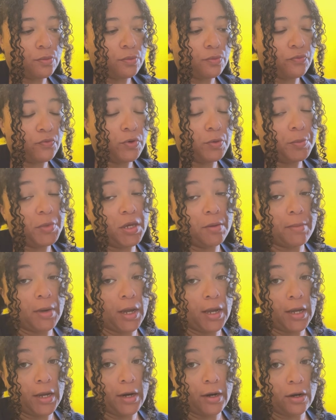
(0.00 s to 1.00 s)
for me, my
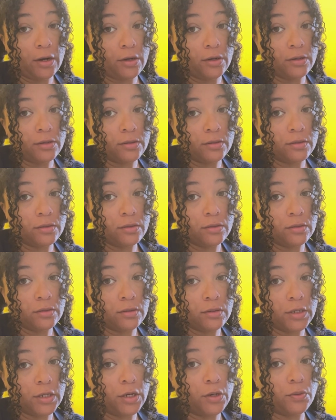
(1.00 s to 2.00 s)
hair
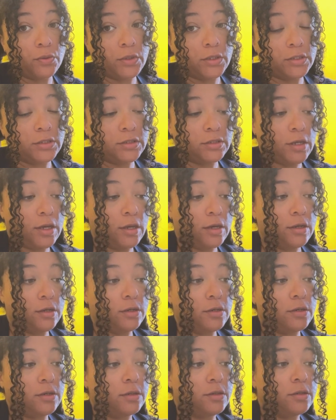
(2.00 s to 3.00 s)
can only
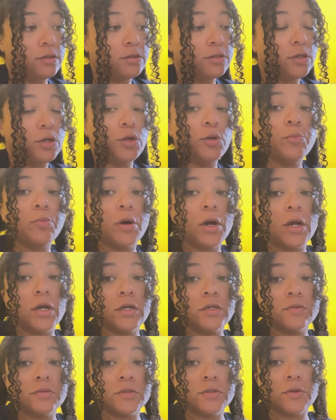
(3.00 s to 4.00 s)
stand certain
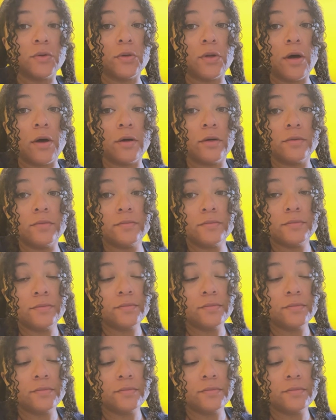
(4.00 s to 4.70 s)
products for so long.